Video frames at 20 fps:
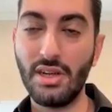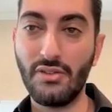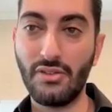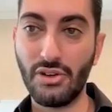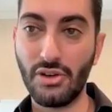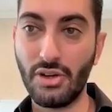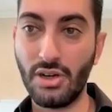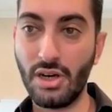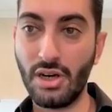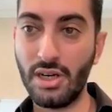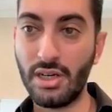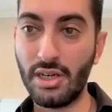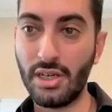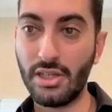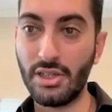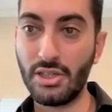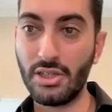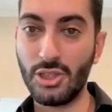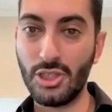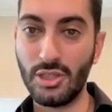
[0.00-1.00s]
if you're on
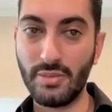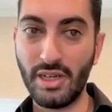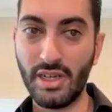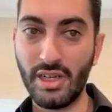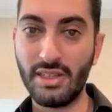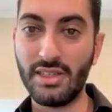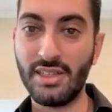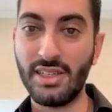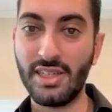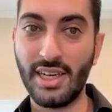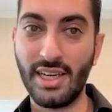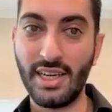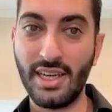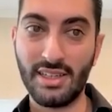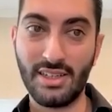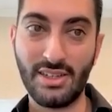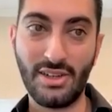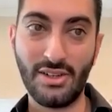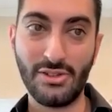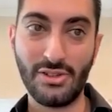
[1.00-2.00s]
Gmail, again,
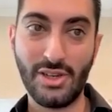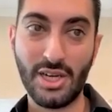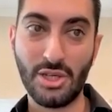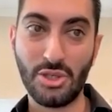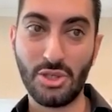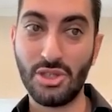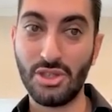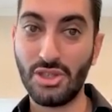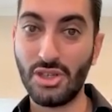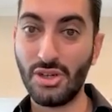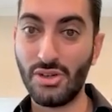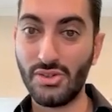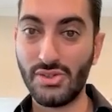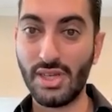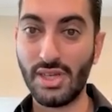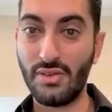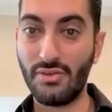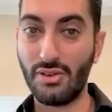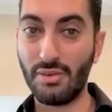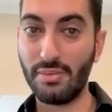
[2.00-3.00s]
call to action, go
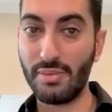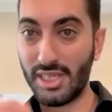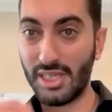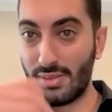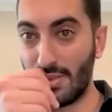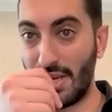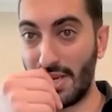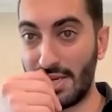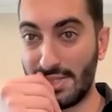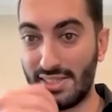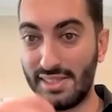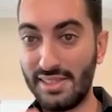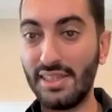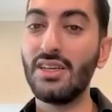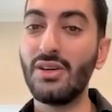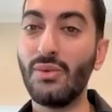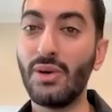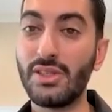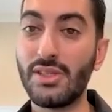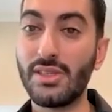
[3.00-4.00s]
sign up for Mixmax.
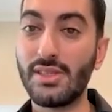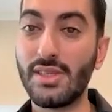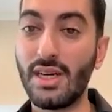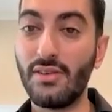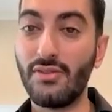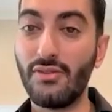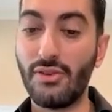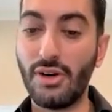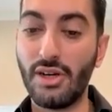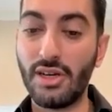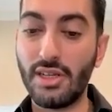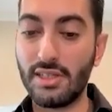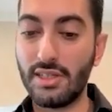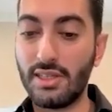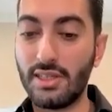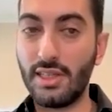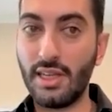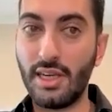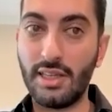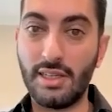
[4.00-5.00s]
Once you sign up for it,
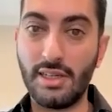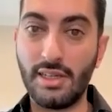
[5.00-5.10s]
then